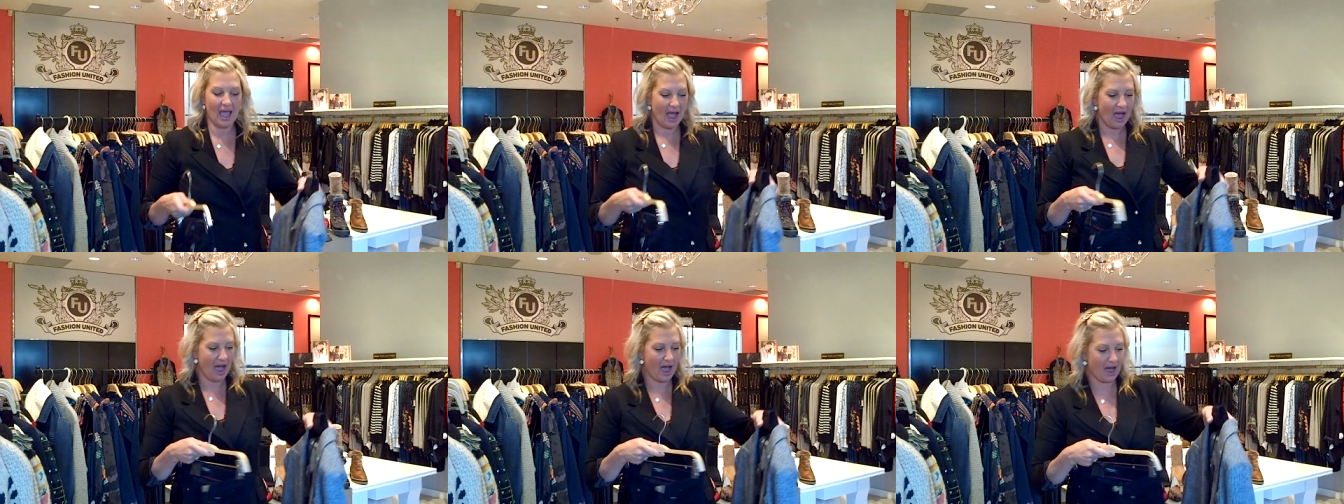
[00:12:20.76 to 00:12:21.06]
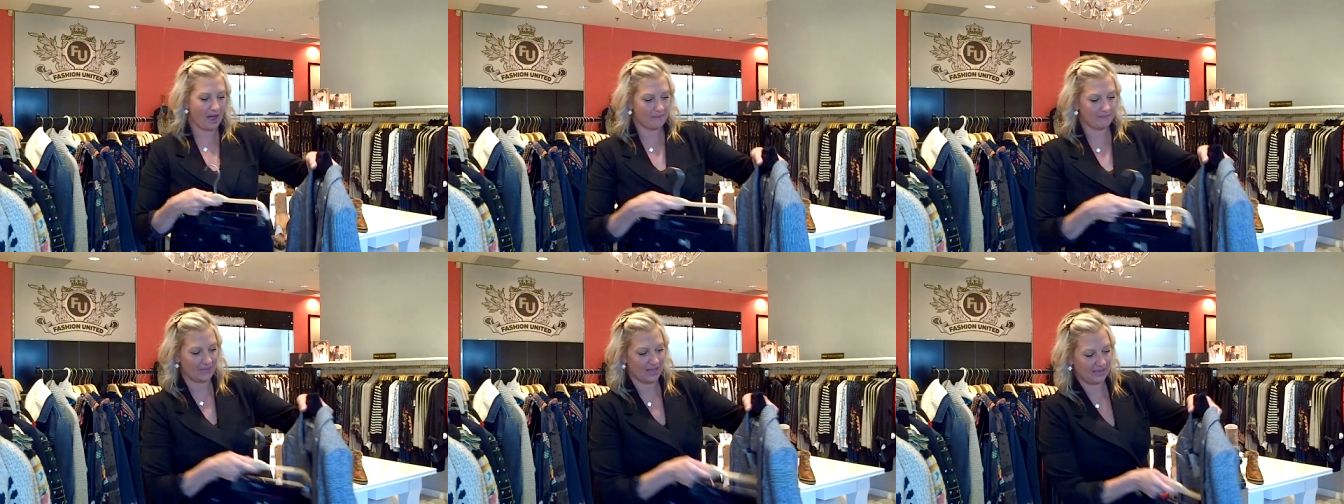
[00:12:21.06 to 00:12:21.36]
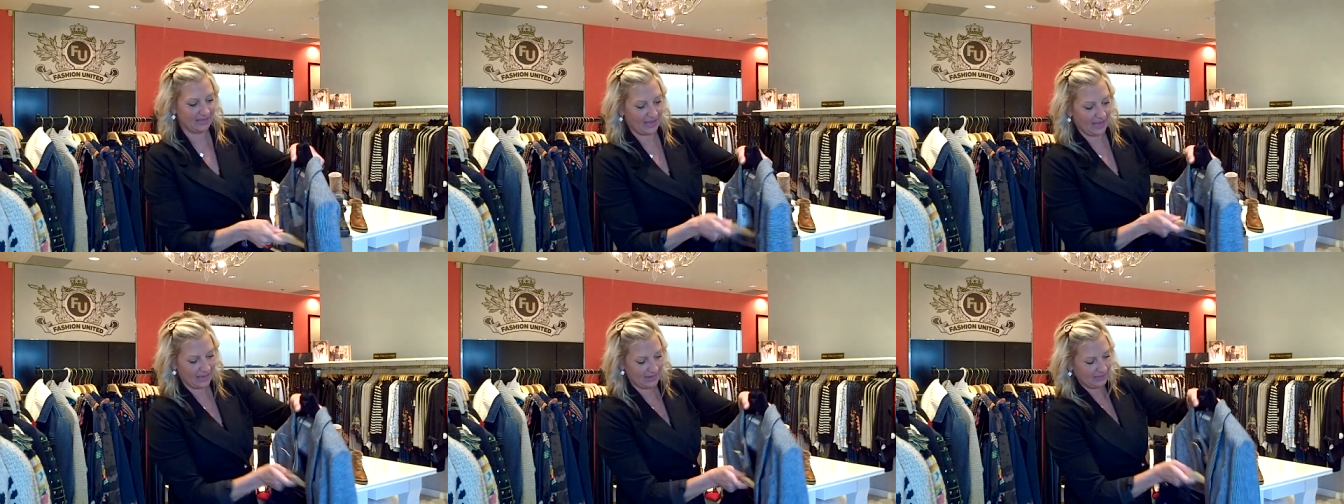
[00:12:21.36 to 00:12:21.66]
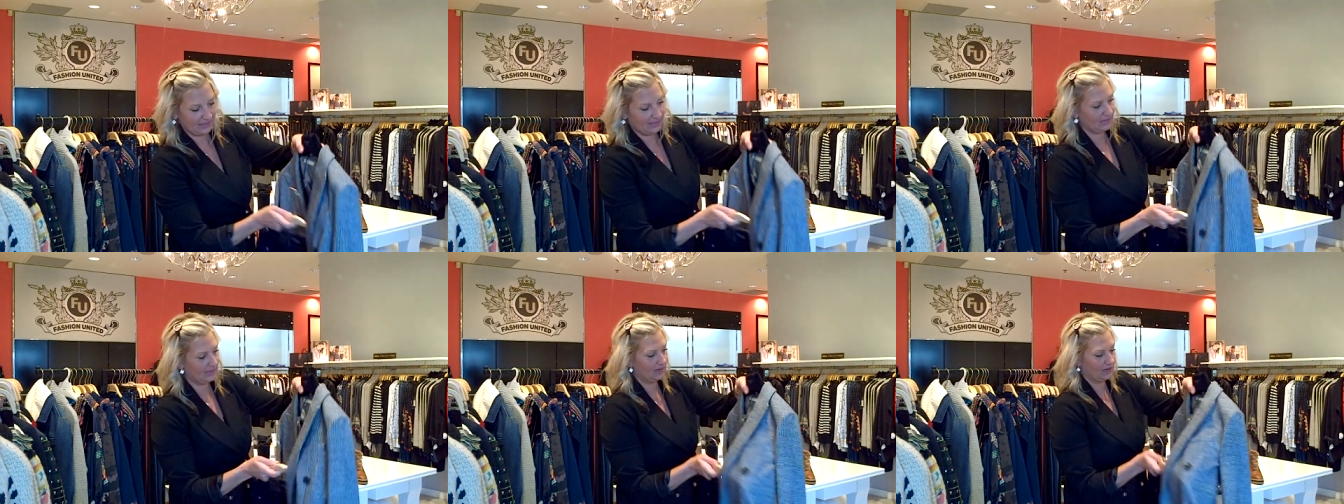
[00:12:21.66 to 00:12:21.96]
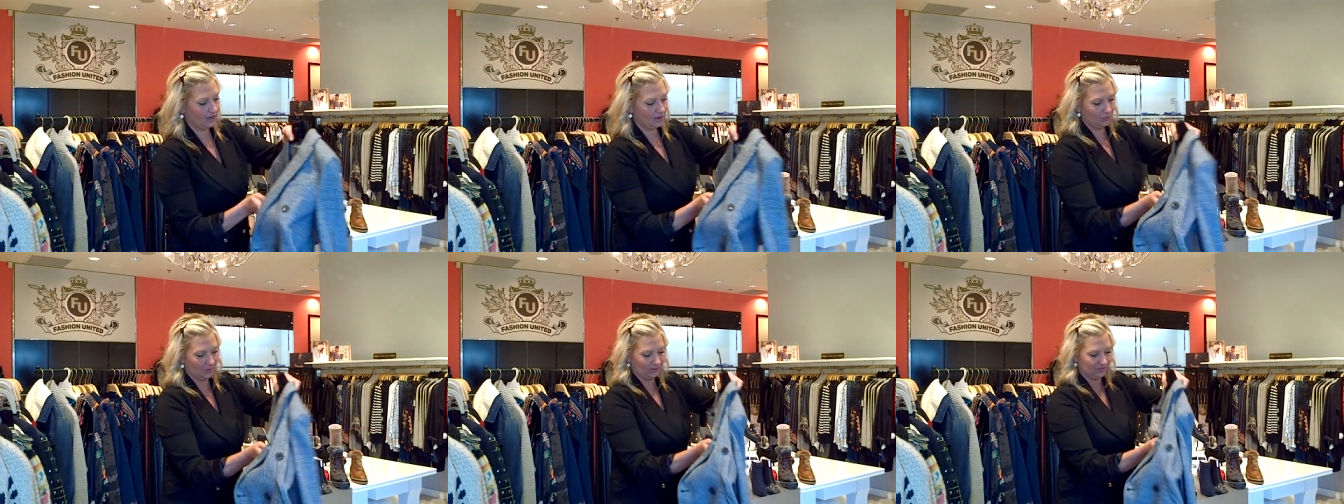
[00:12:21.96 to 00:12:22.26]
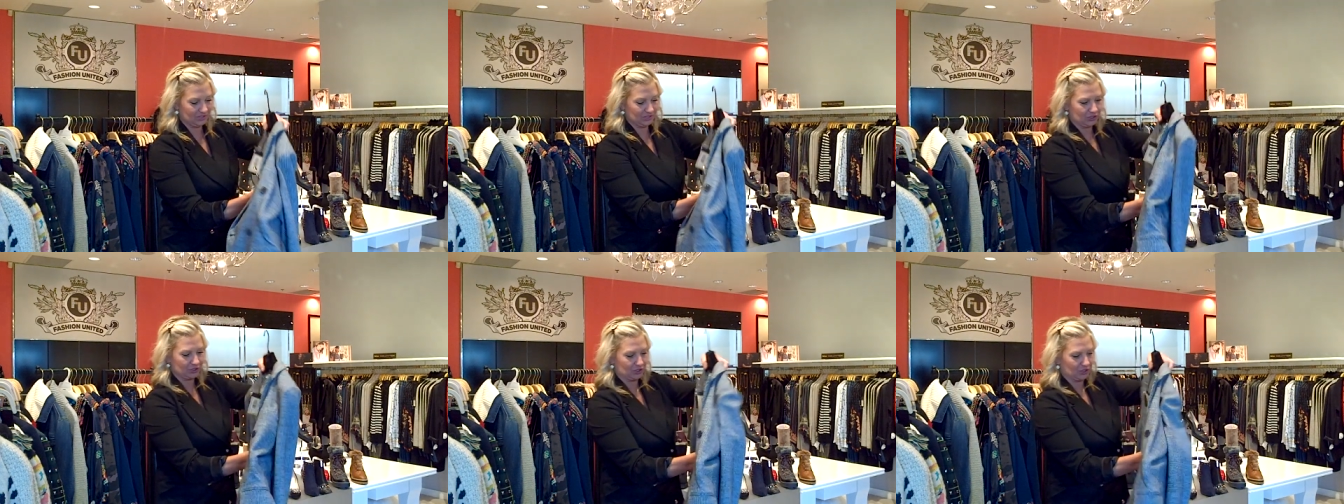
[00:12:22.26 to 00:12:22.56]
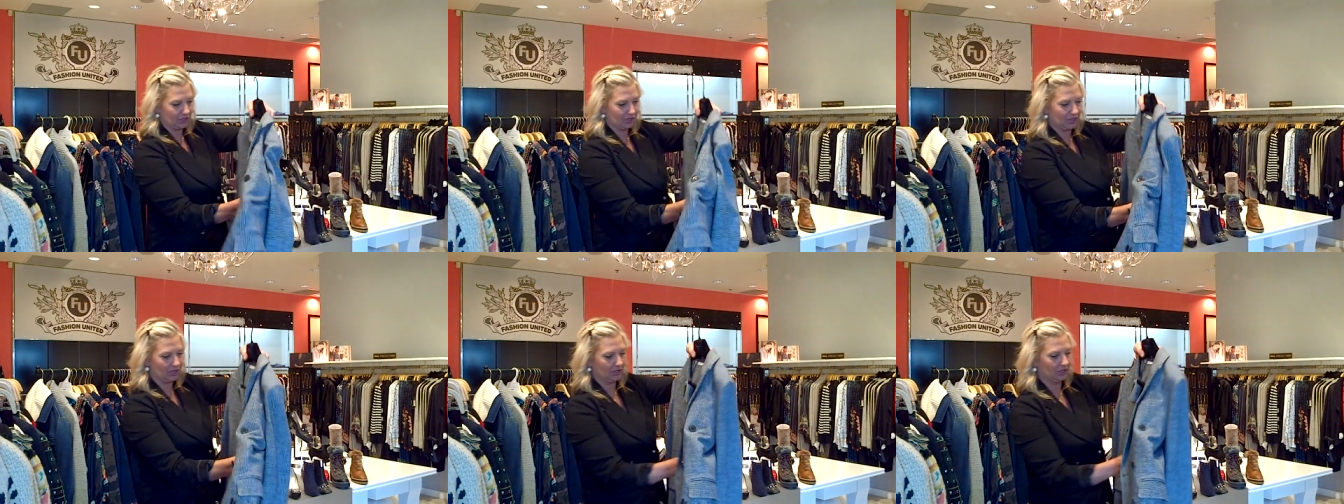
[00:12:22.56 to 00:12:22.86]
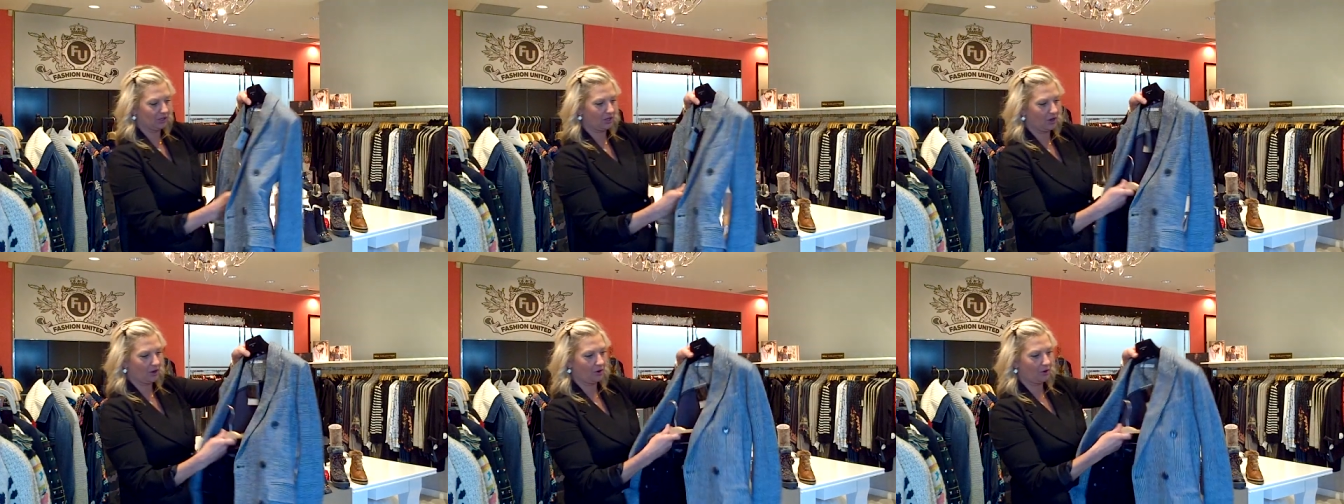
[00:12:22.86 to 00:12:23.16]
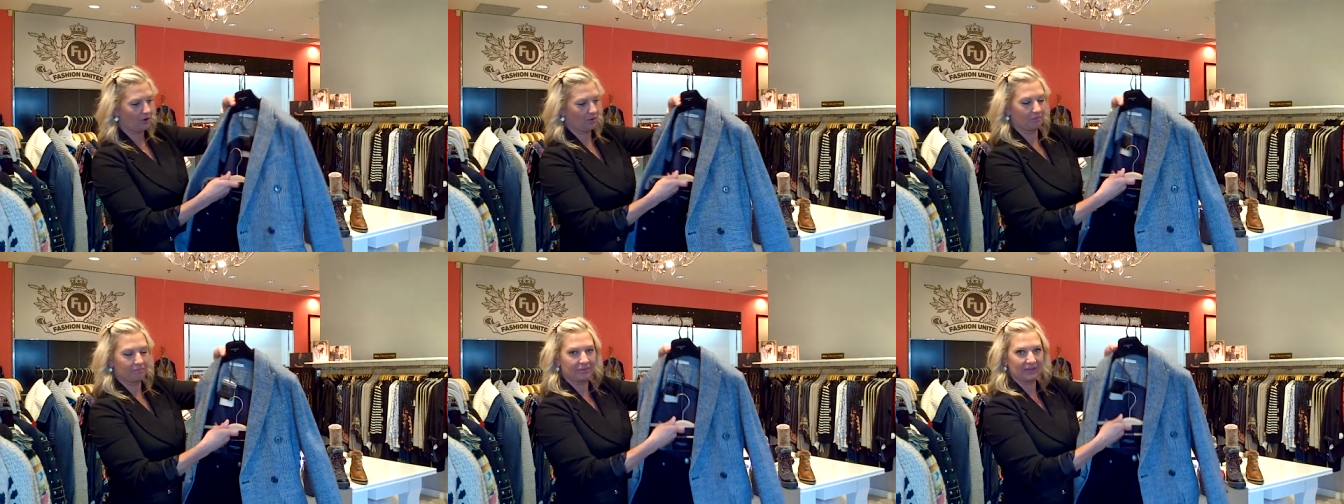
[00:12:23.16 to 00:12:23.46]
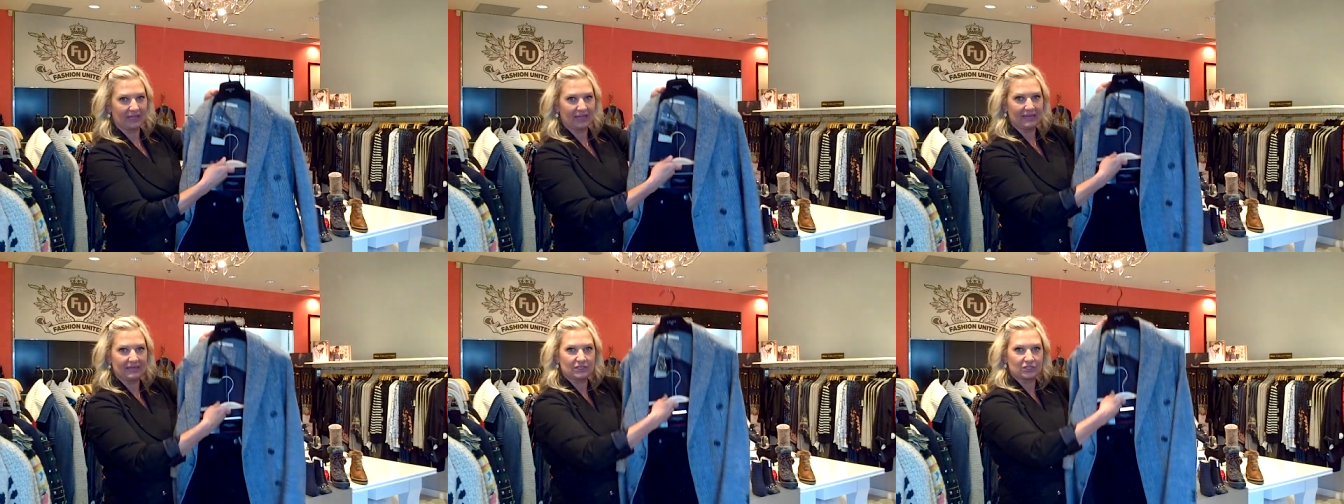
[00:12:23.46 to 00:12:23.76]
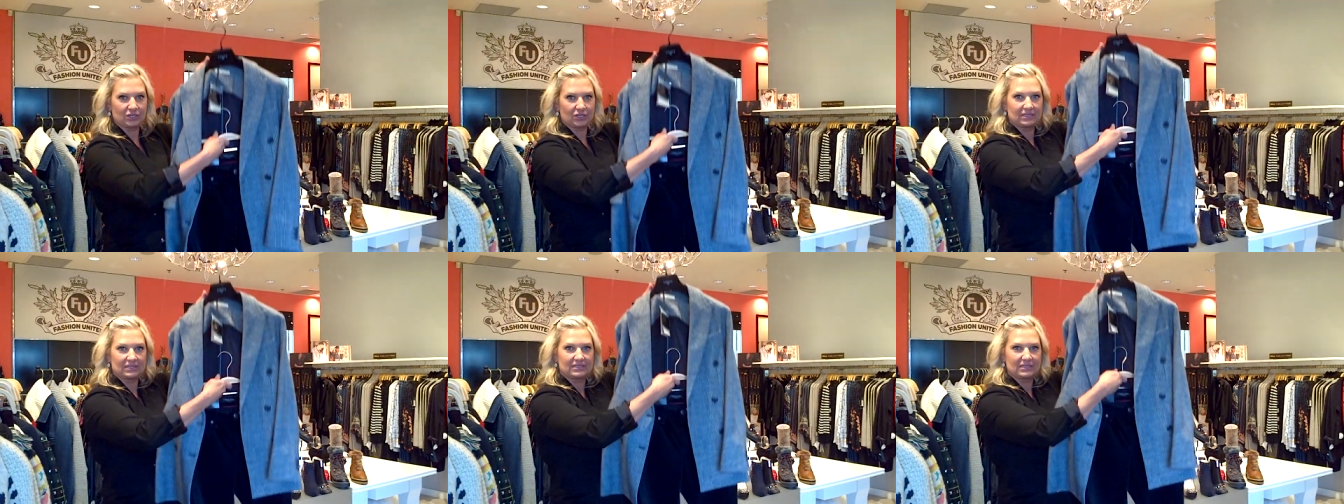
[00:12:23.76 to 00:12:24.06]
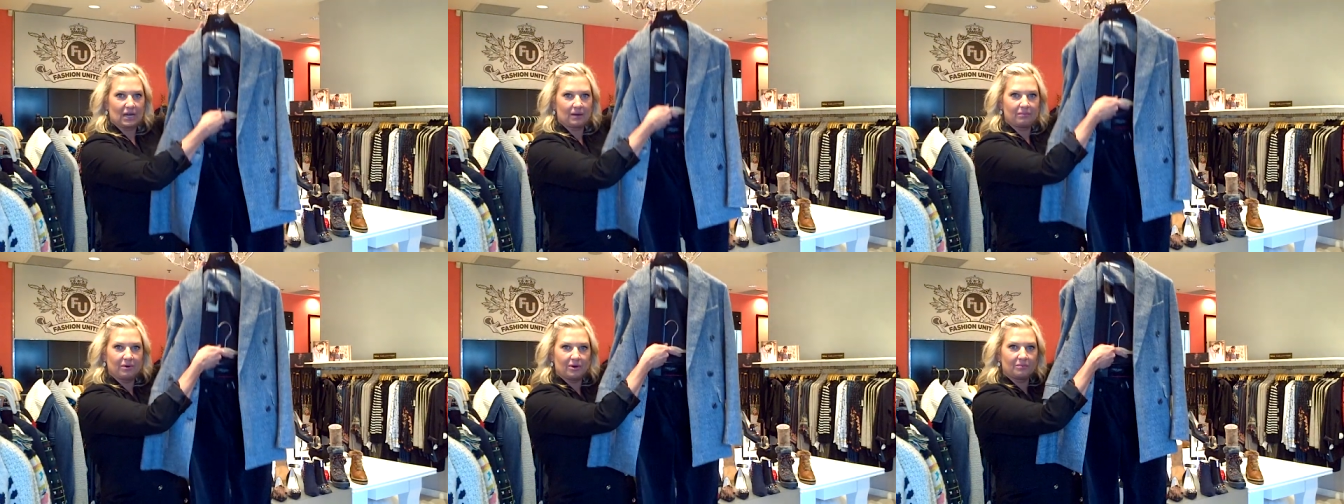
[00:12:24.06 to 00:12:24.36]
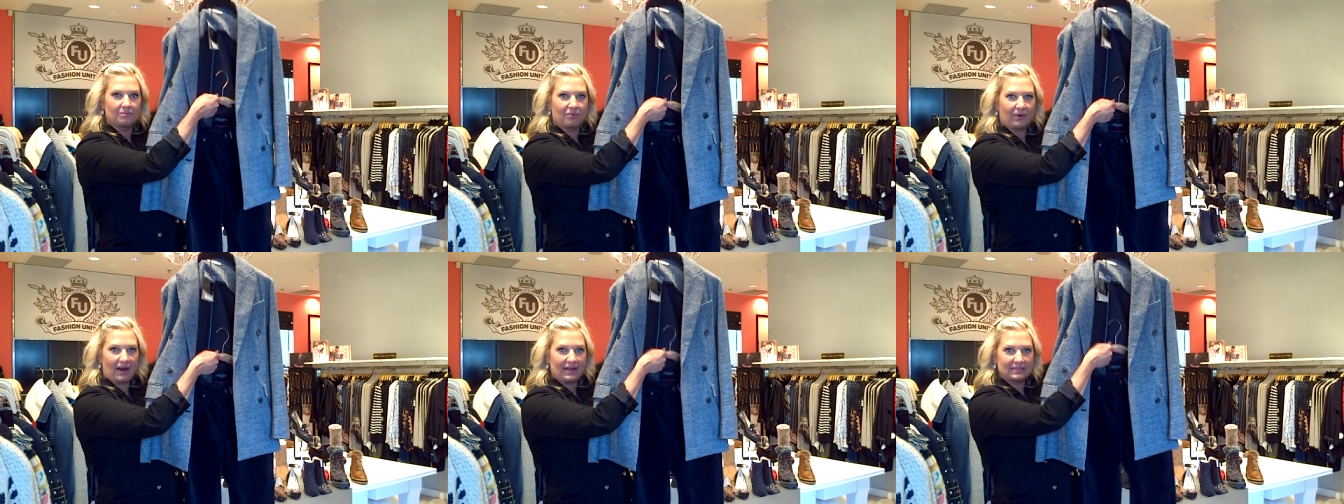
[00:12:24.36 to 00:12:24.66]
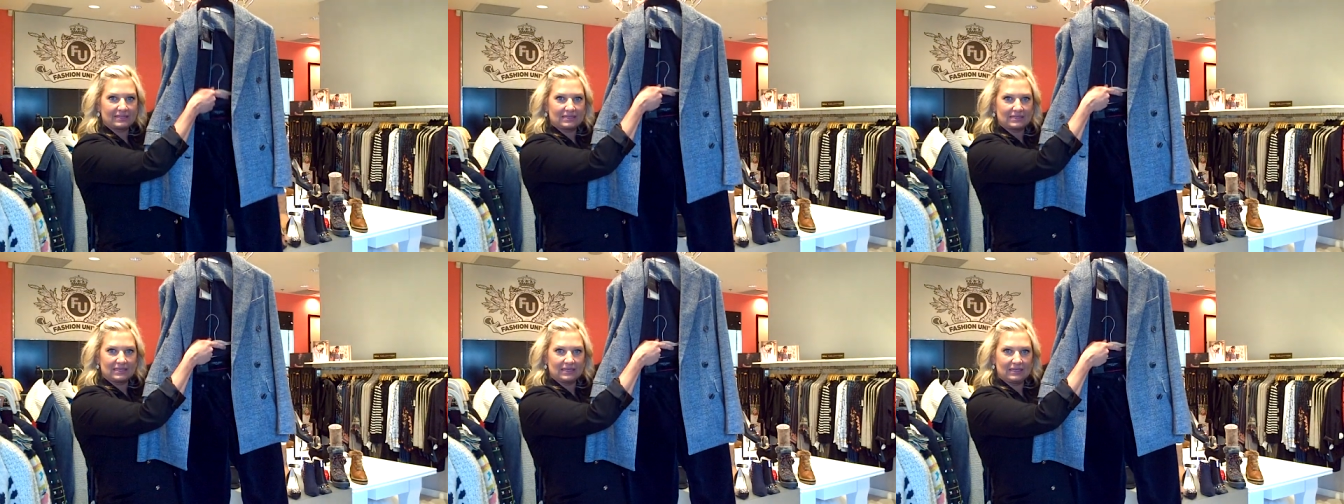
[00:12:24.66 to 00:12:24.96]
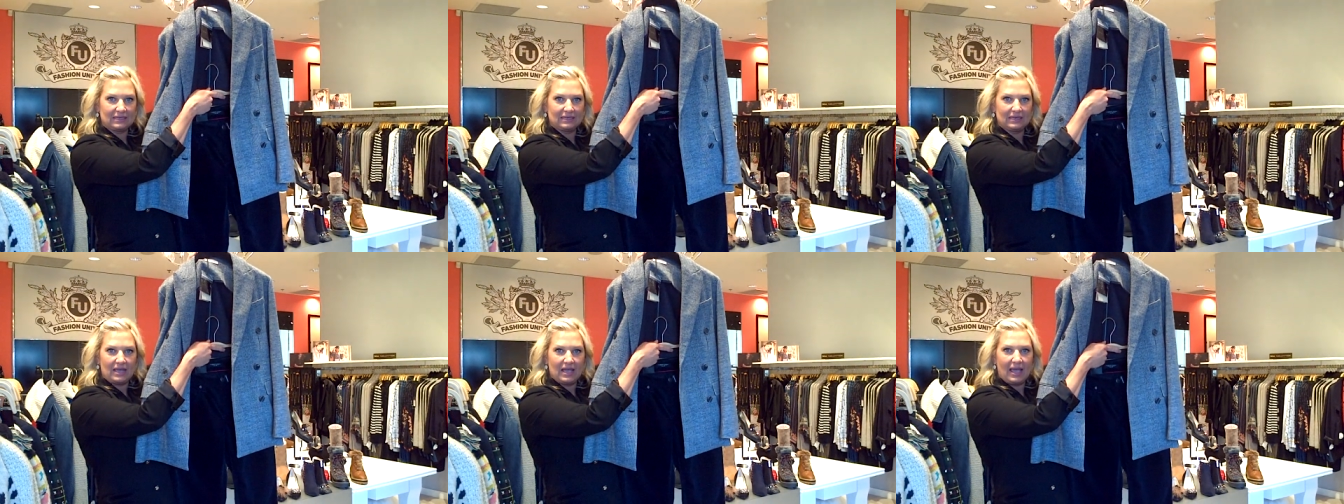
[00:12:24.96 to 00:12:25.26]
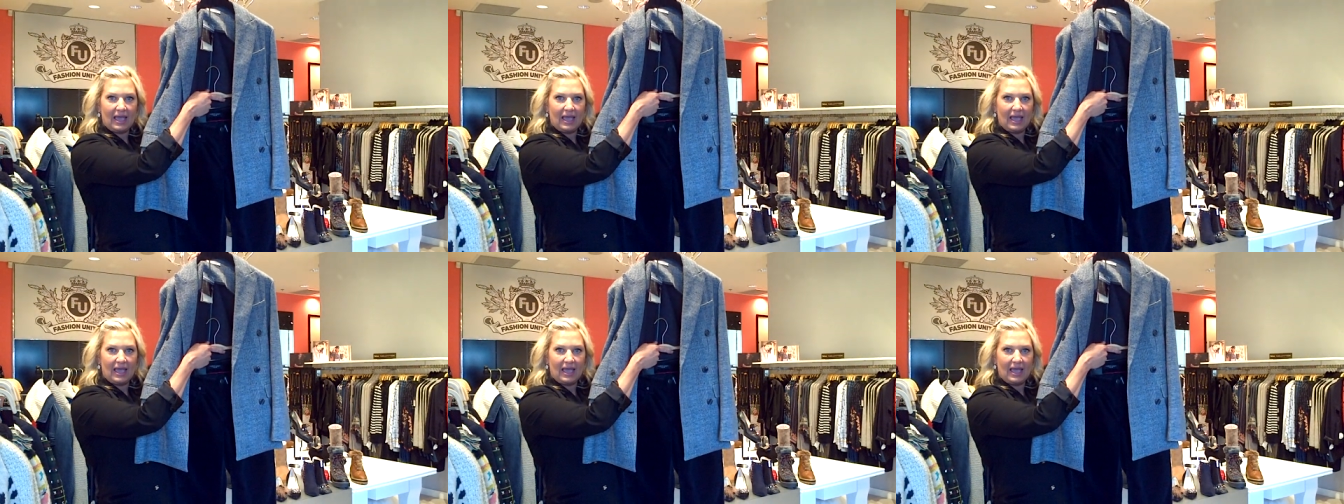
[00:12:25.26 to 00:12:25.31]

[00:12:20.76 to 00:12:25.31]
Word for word: Um, again, here with the Circolo blazer, double-breasted,